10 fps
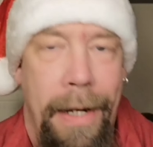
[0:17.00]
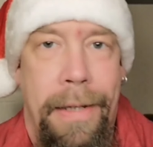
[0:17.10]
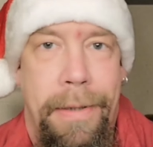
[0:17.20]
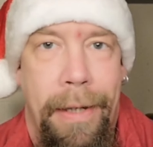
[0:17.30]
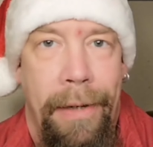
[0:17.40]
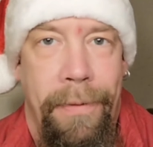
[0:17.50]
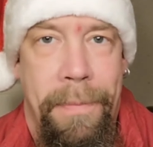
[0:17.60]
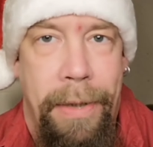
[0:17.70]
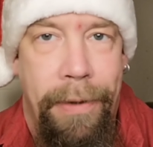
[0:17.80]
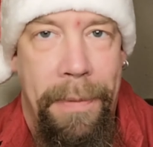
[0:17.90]
It's time for
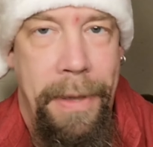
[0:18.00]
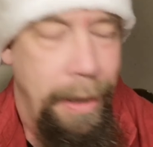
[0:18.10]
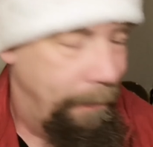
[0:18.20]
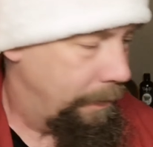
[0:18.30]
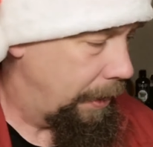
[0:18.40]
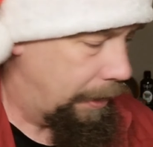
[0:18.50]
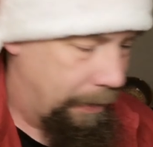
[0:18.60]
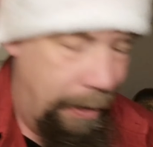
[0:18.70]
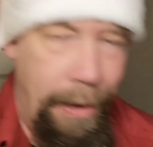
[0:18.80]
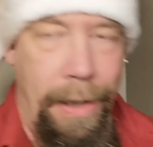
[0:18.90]
my Christmas giveaway.
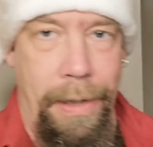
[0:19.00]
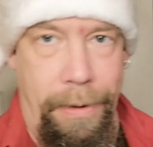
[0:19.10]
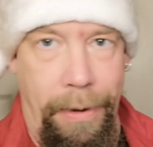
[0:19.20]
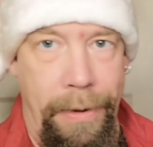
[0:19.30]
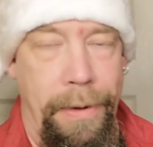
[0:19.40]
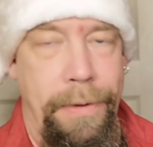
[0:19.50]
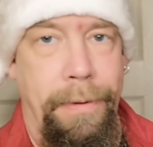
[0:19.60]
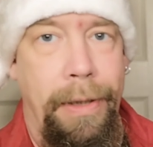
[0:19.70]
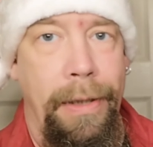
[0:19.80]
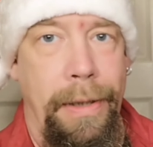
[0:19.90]
I'm going to do the
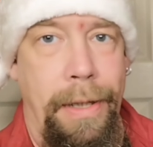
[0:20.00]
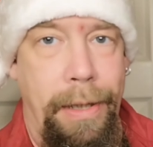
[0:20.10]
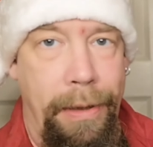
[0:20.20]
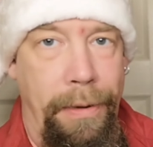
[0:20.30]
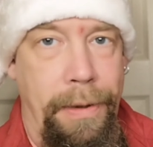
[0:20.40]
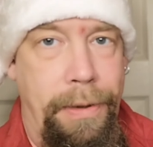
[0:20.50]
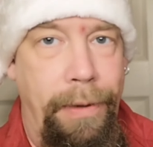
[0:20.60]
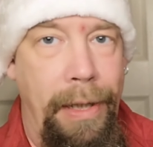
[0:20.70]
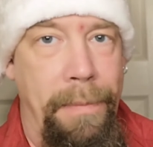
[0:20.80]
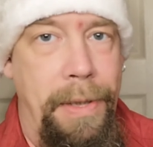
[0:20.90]
draw, do the
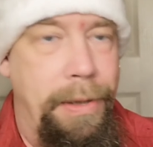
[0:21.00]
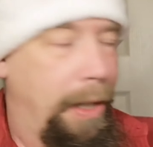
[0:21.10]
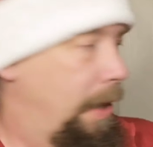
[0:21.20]
screen image,